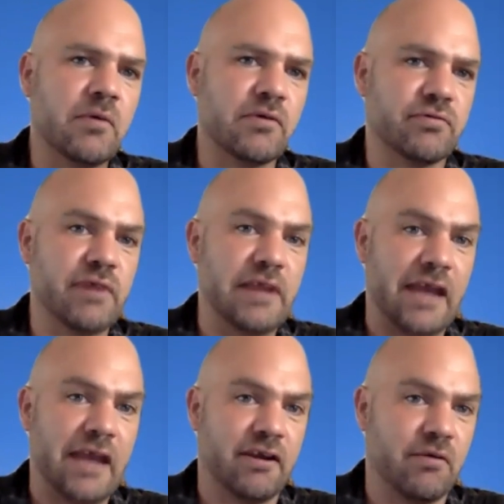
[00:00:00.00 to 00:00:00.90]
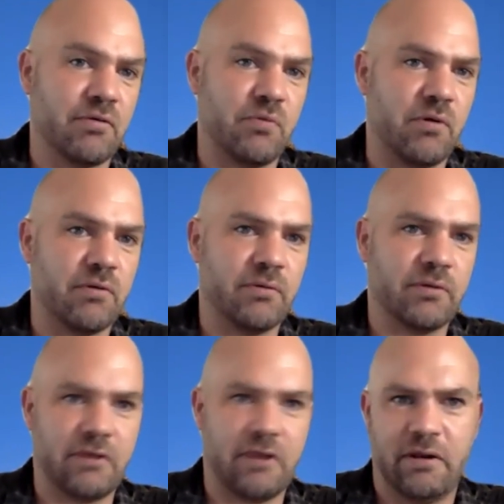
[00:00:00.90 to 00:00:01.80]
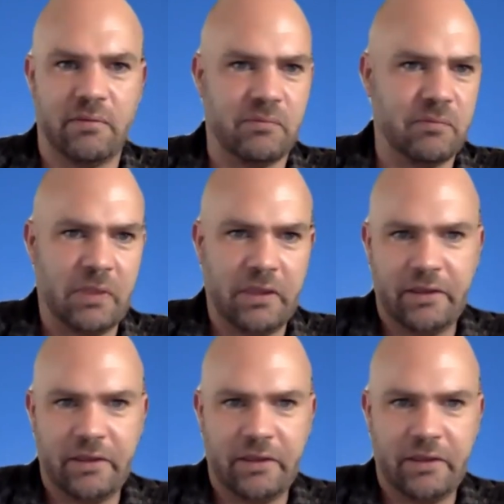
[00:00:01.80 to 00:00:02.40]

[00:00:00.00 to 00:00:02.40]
which really echoes what um,